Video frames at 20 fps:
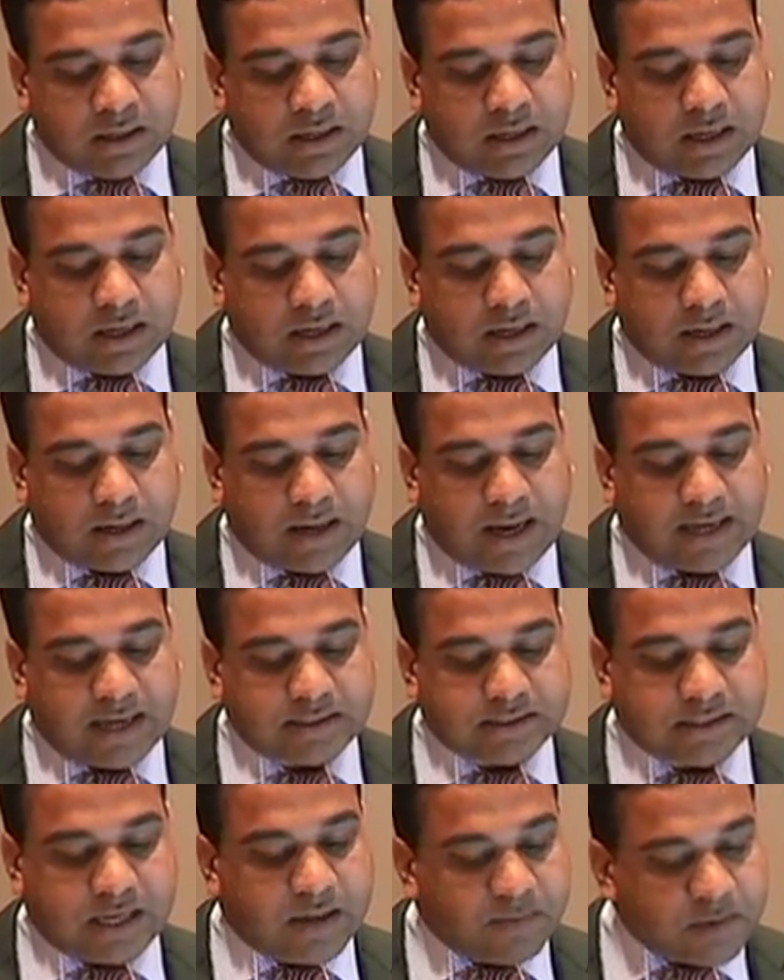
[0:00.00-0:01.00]

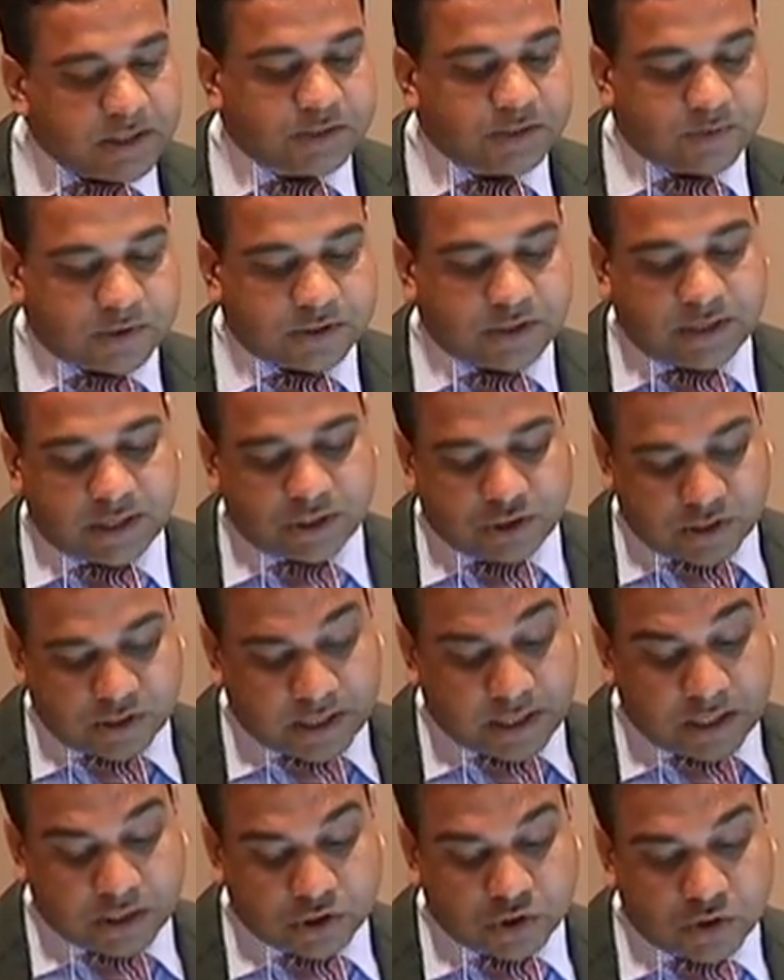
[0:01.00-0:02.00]
as Amy's presentation
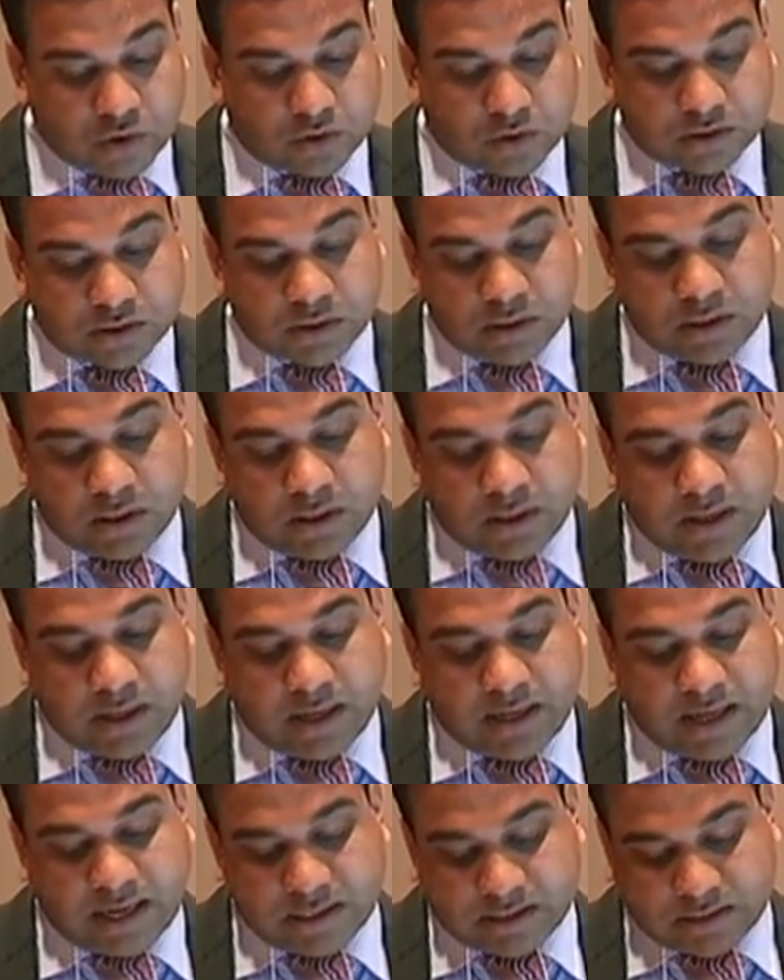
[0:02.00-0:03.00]
again shows,
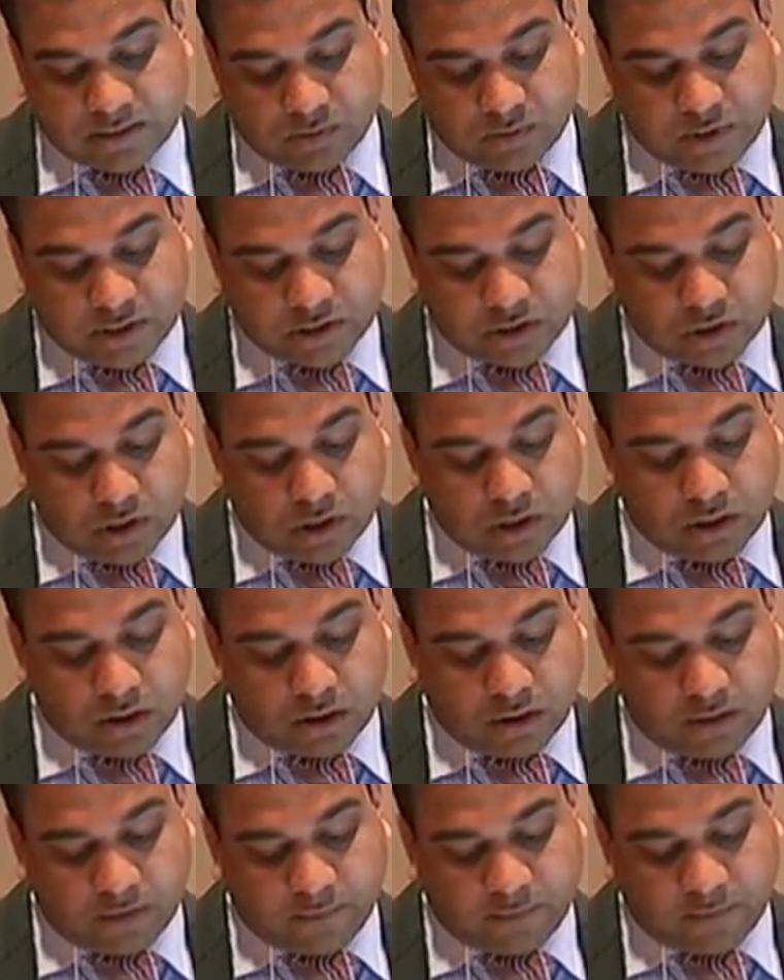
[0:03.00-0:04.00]
and as one scholar
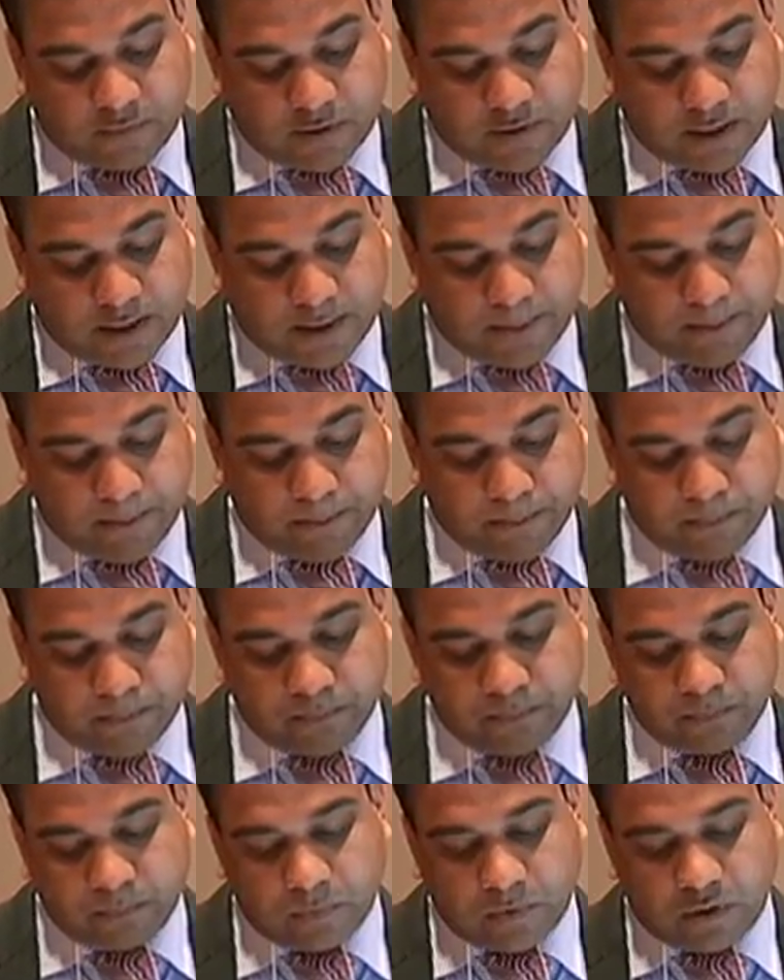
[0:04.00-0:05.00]
of
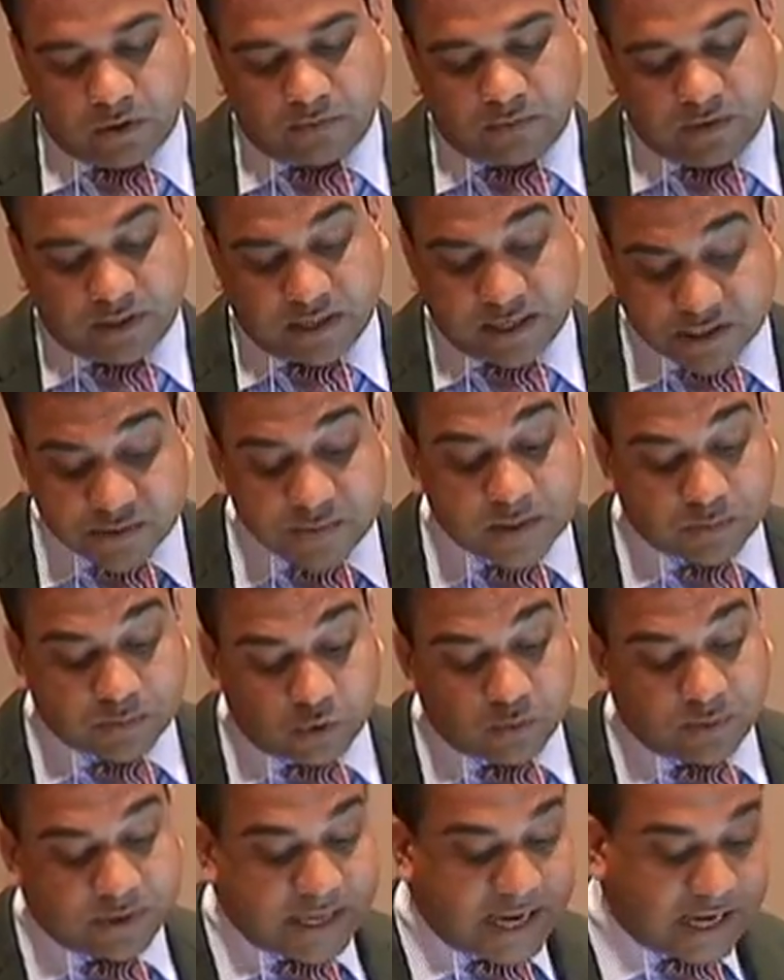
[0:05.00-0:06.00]
the Hizmet
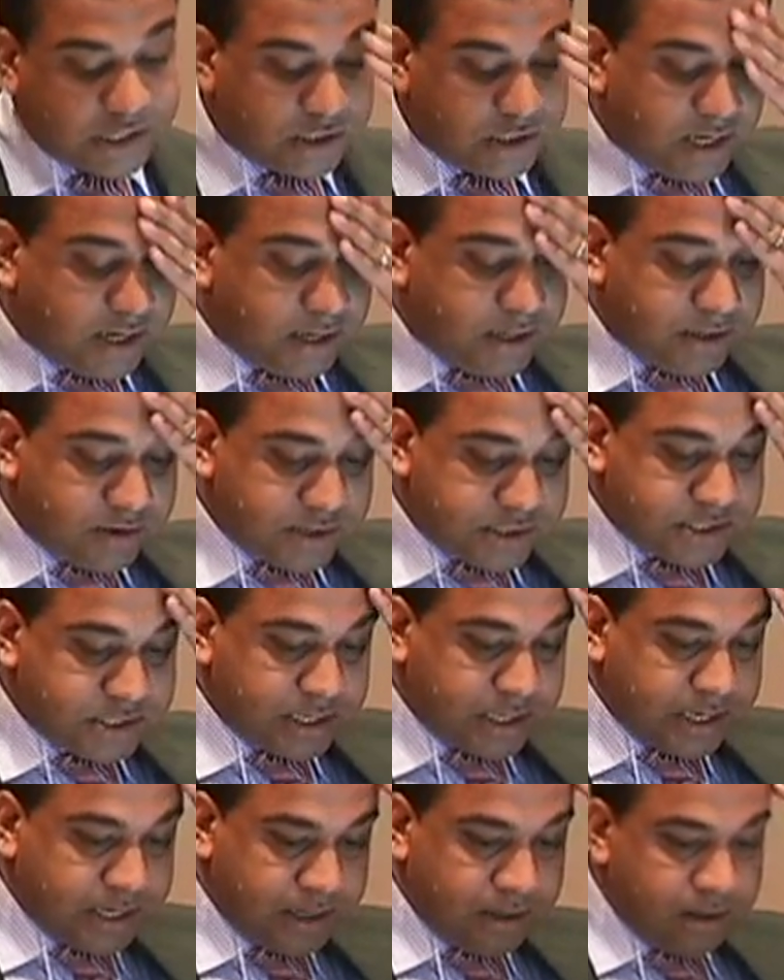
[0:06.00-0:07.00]
movement, actually,
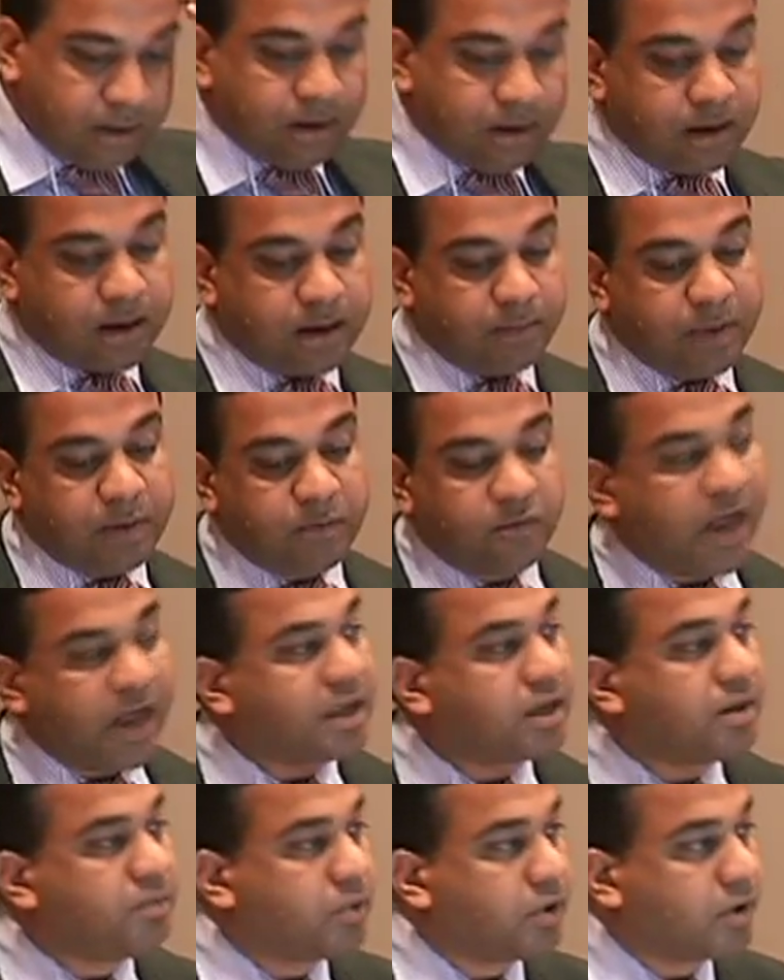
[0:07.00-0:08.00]
interestingly, Pim
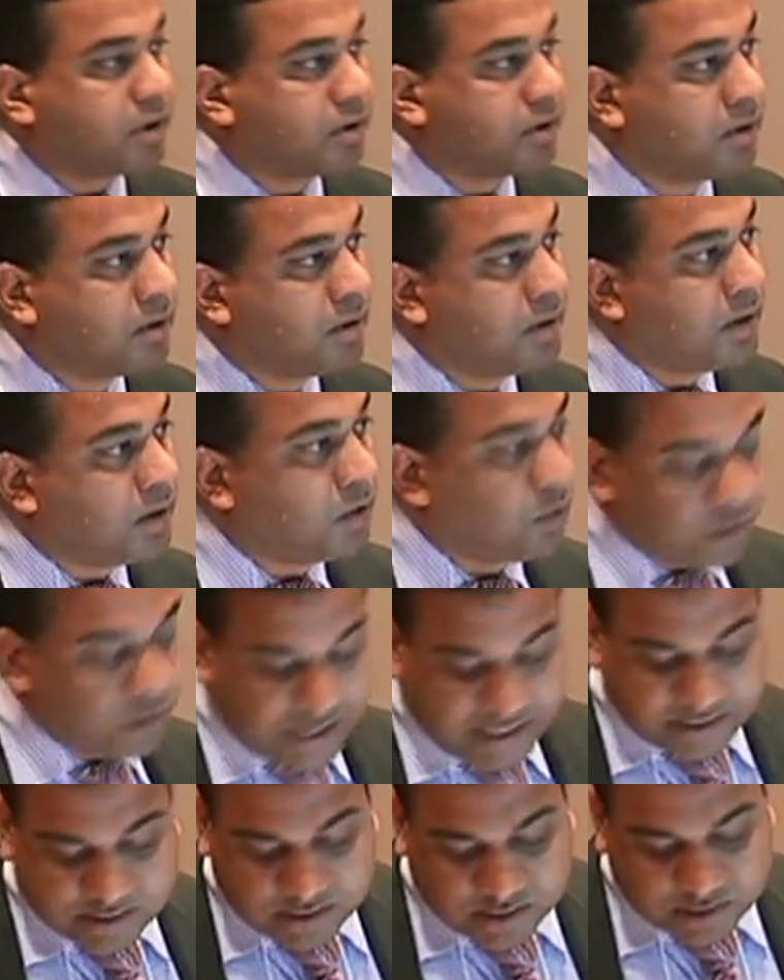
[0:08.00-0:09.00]
Valkenburg, who
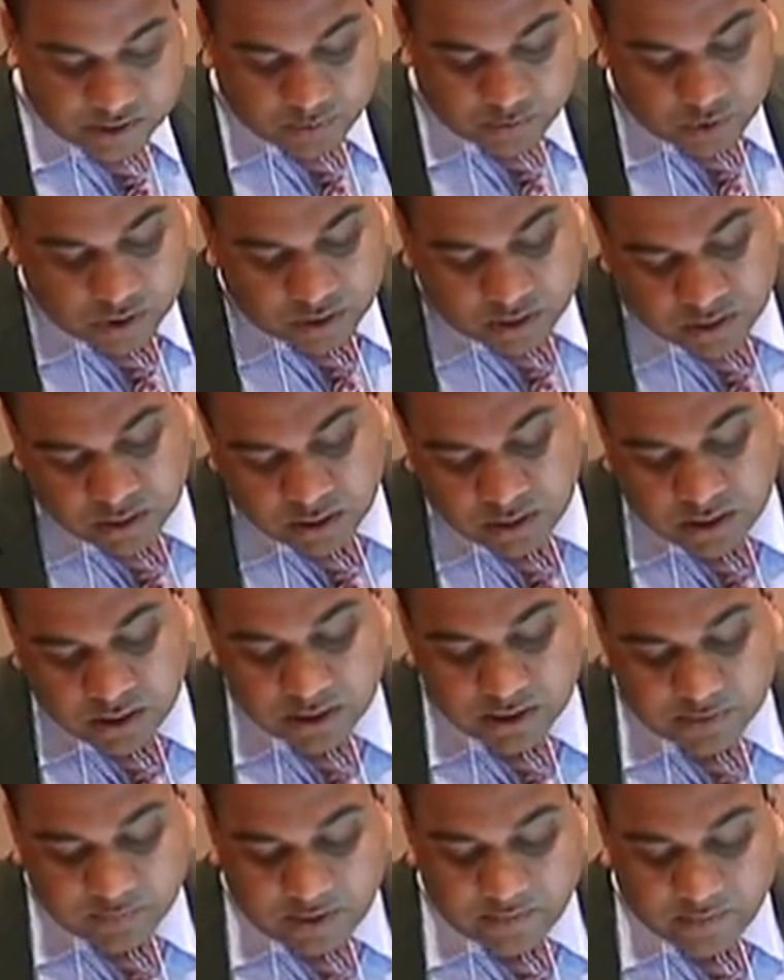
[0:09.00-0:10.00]
writes in his book,
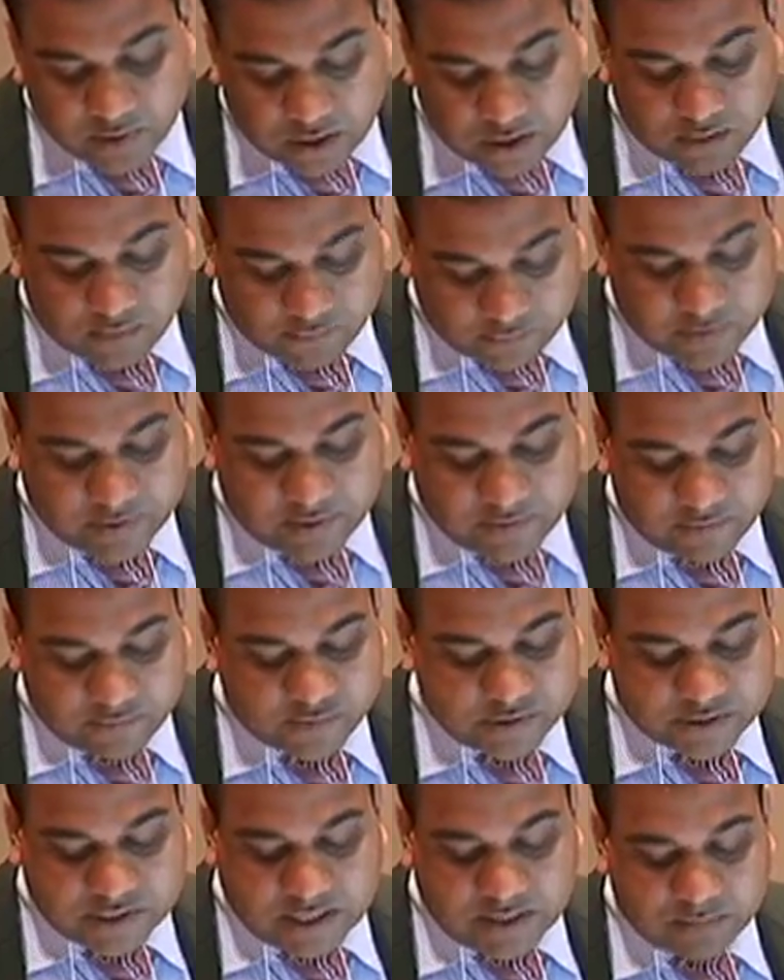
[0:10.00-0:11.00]
Revival of
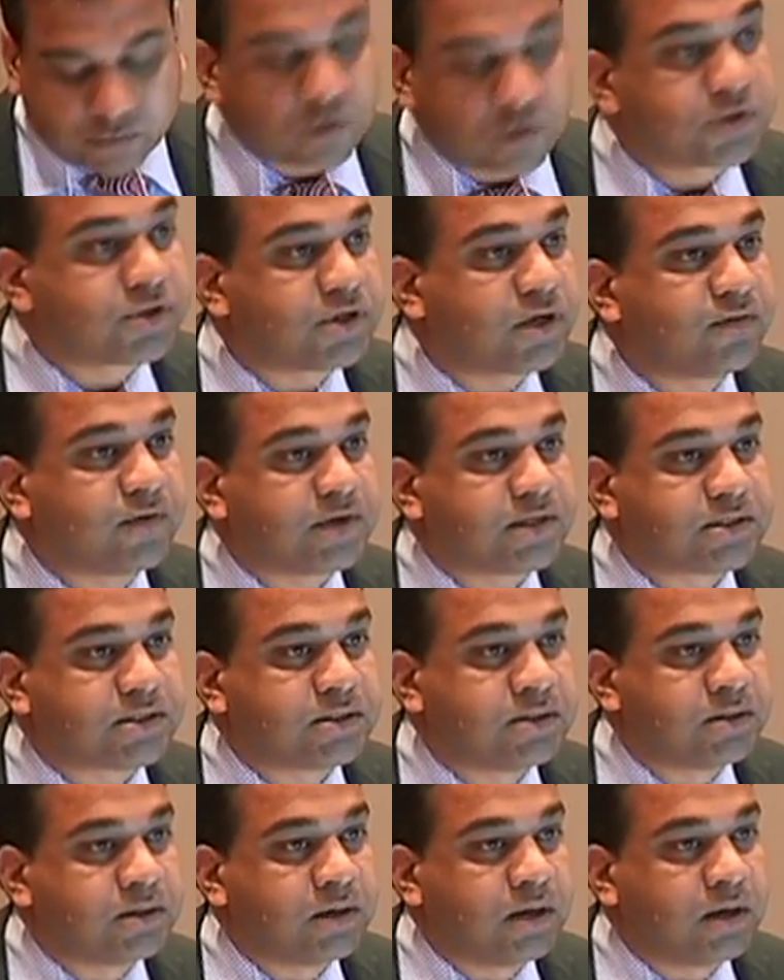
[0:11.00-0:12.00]
Islam Through Service,